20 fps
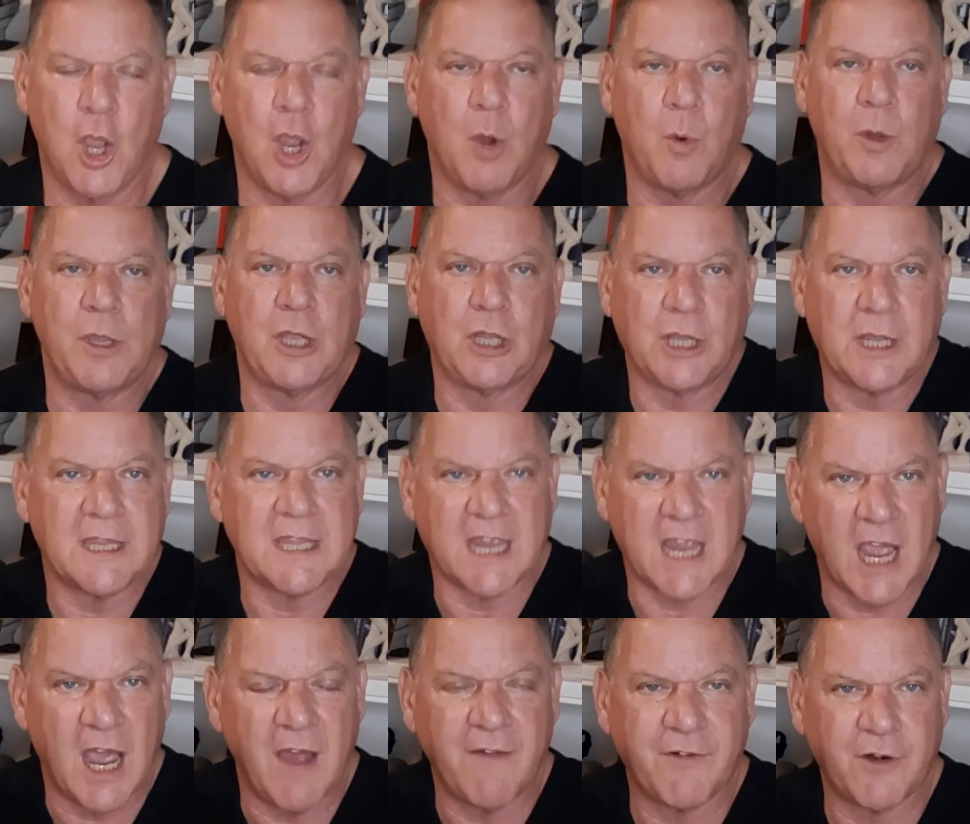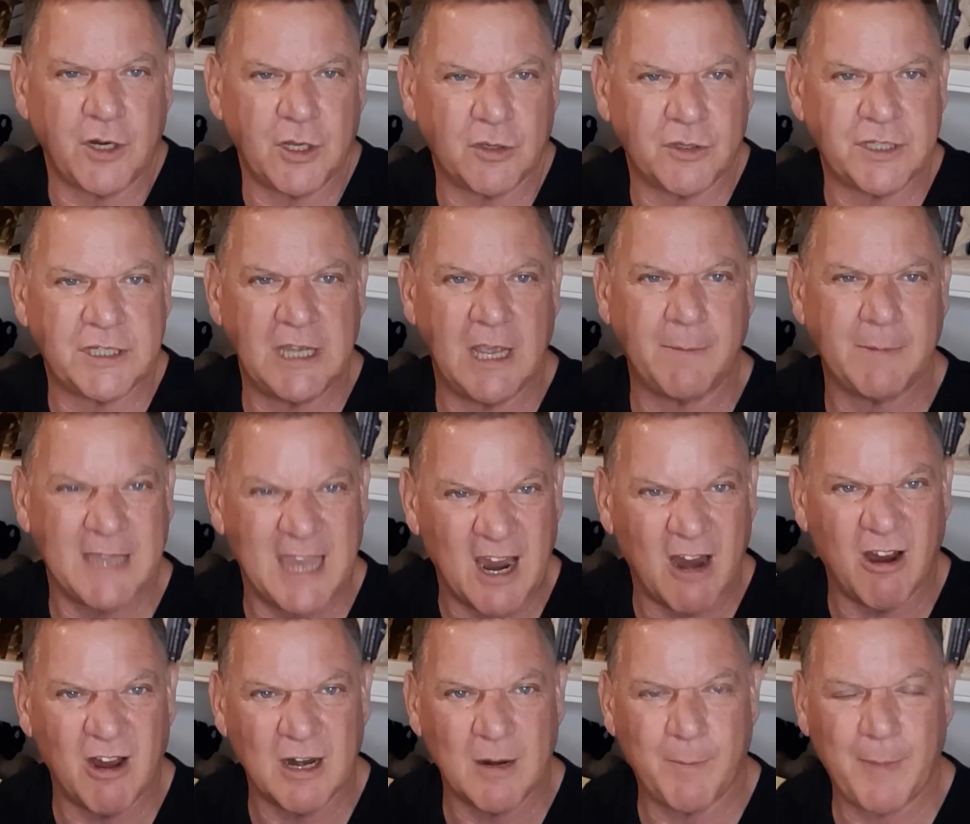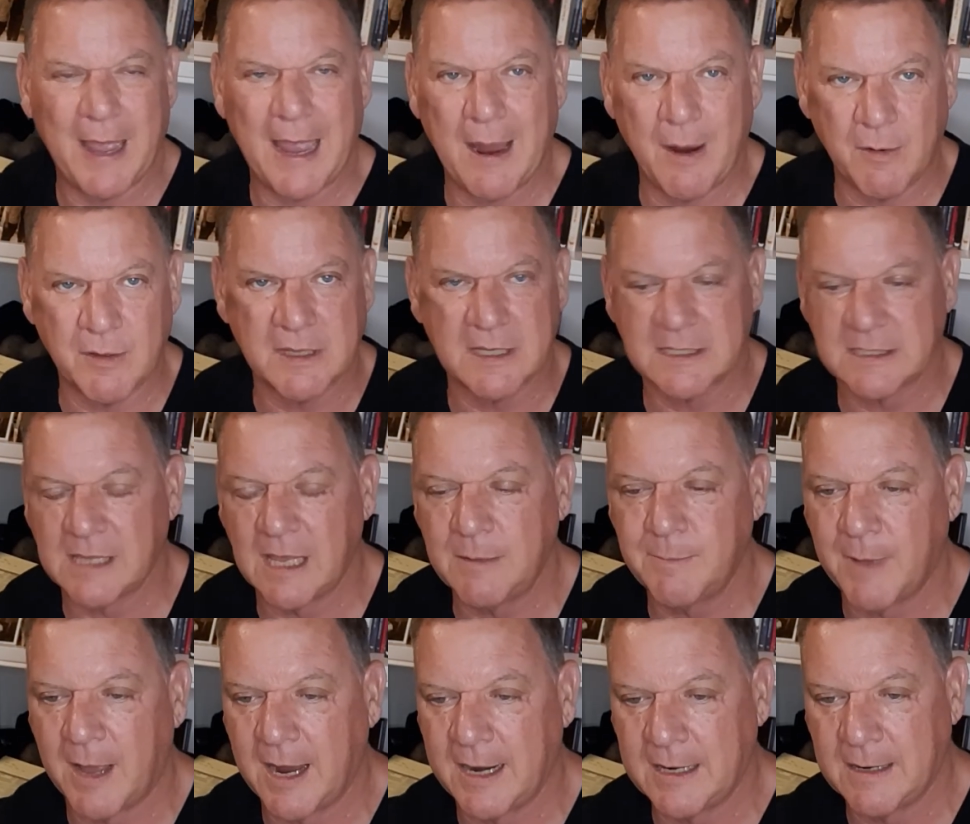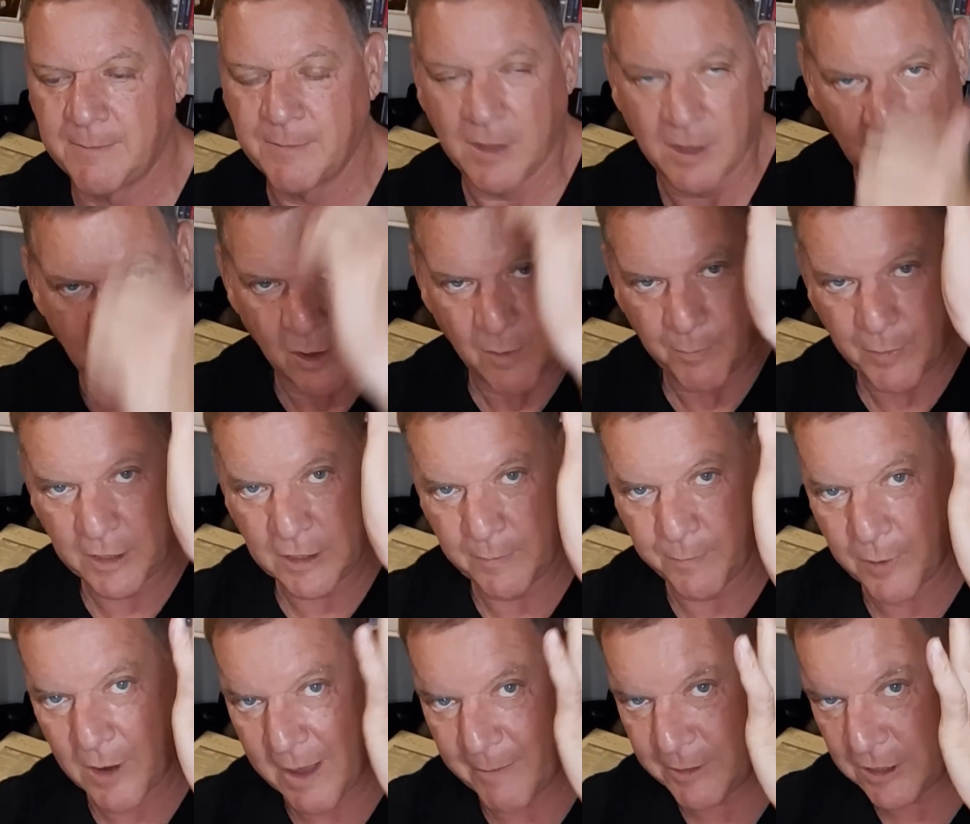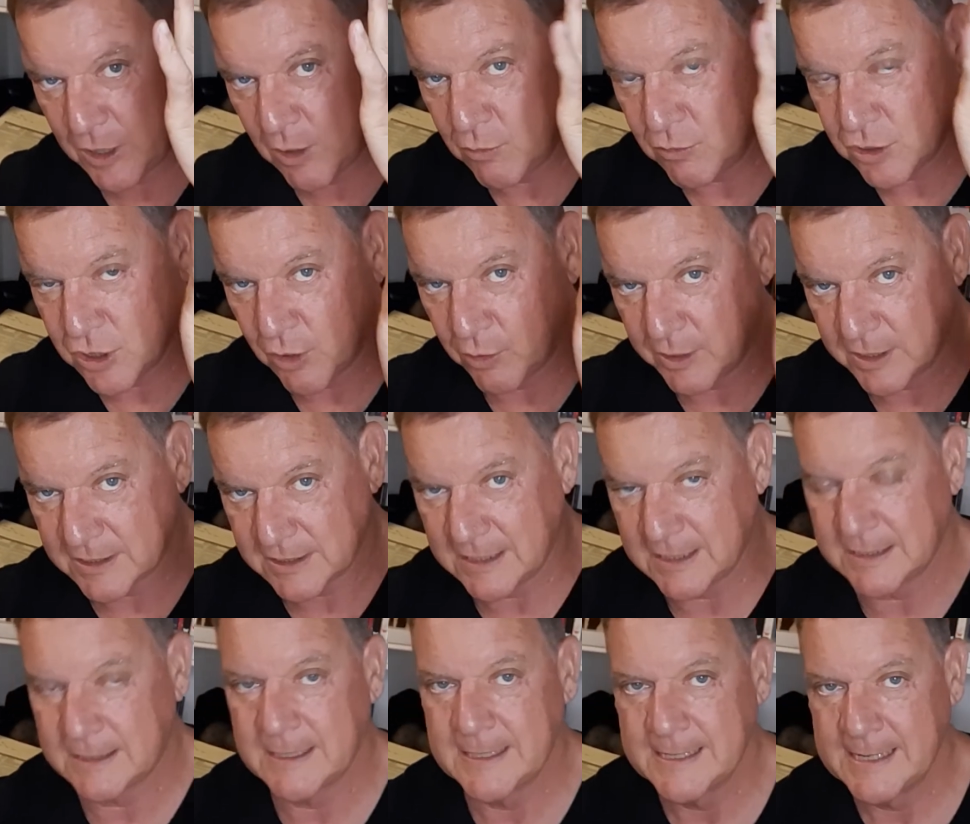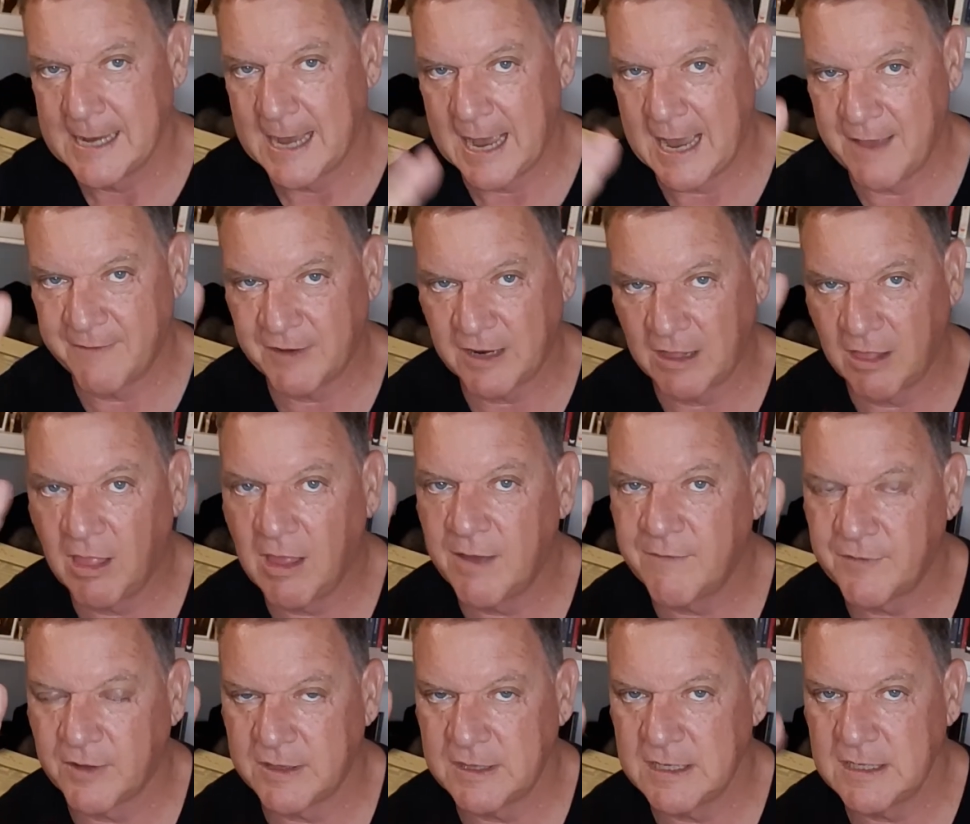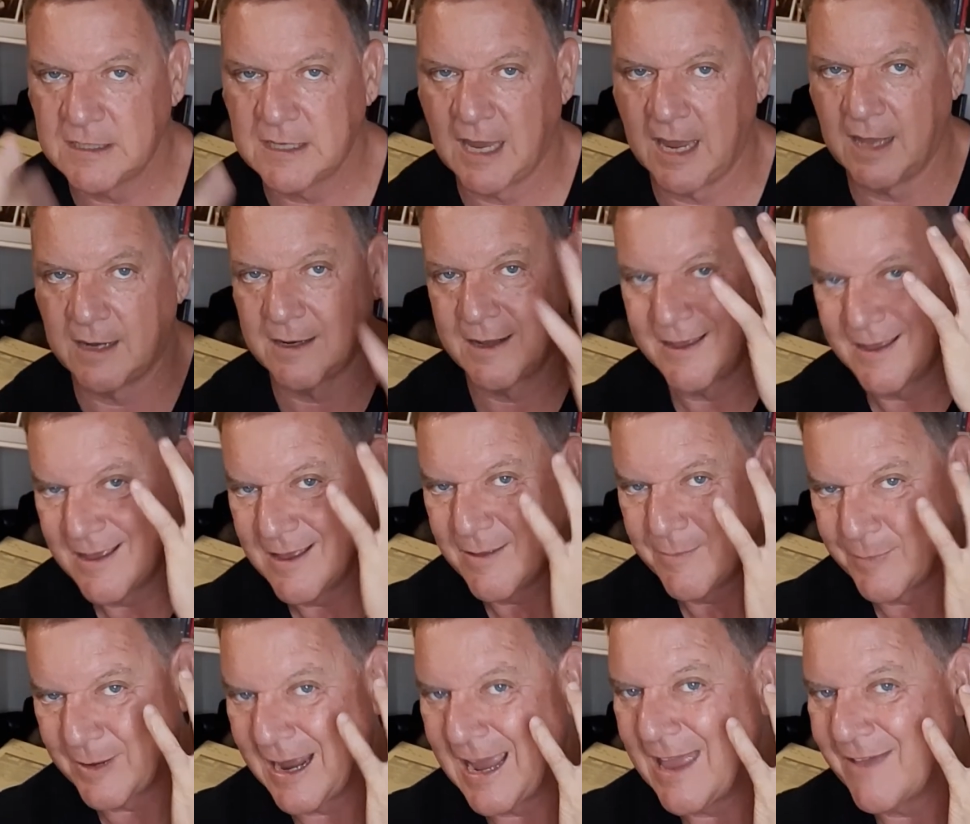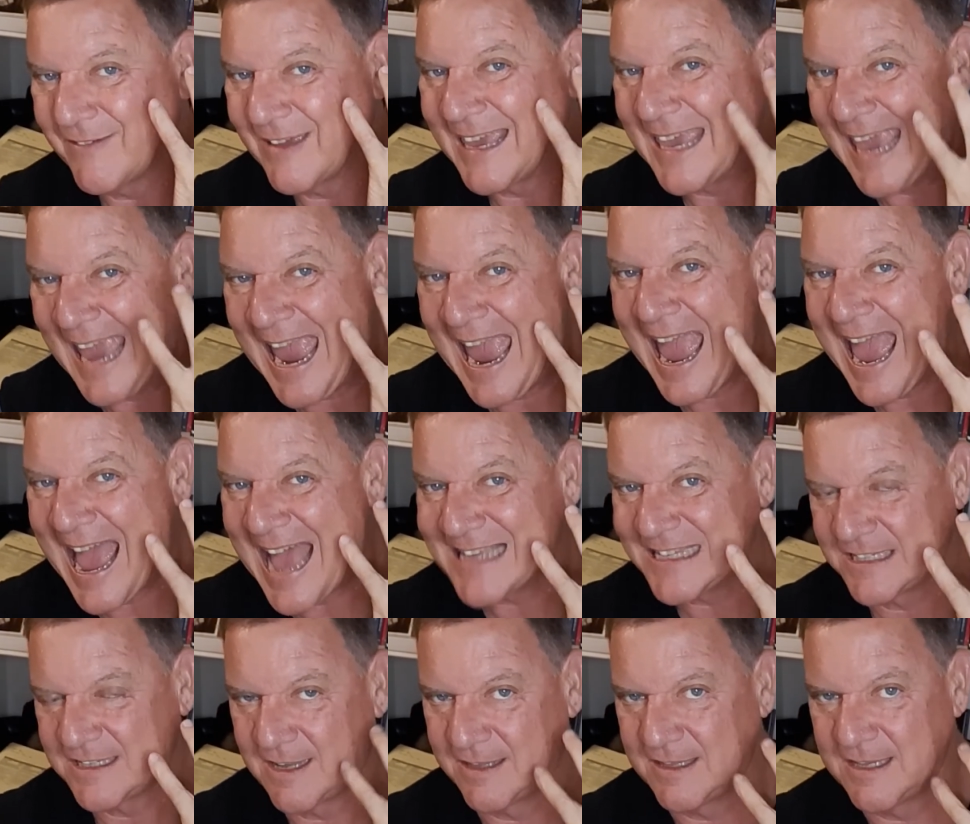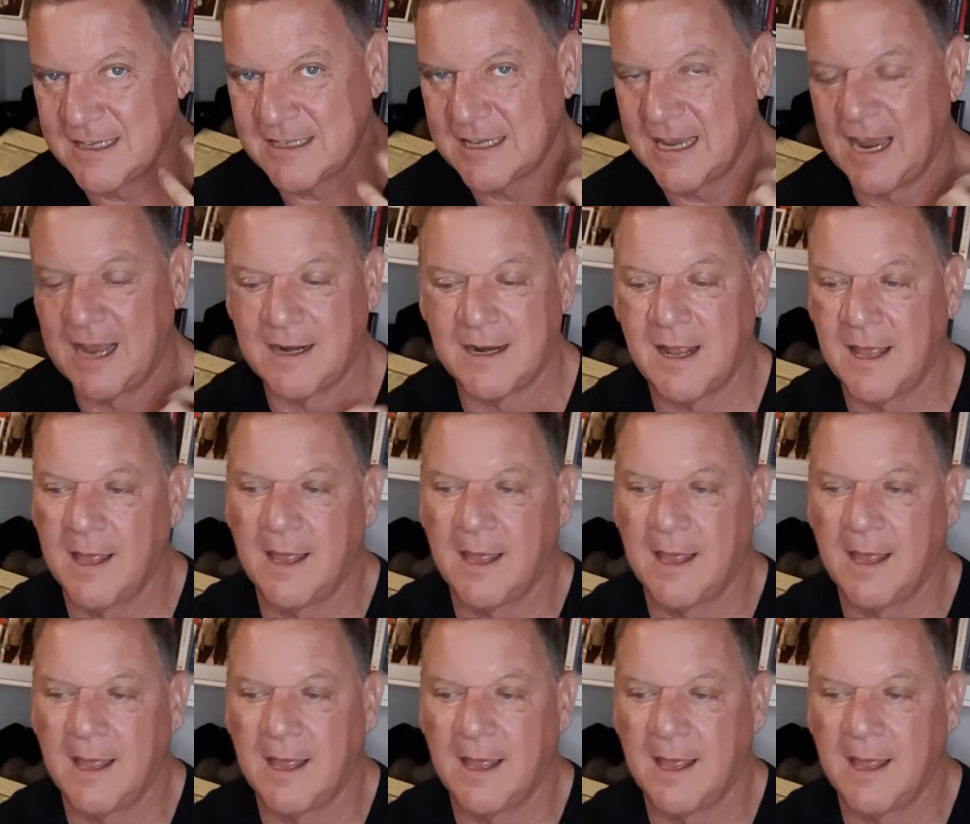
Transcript: When you look at the cover, you'll see I'm carrying a bag with a sled behind it. But you probably don't notice is I have a glove on this hand, but I have a cast on this hand.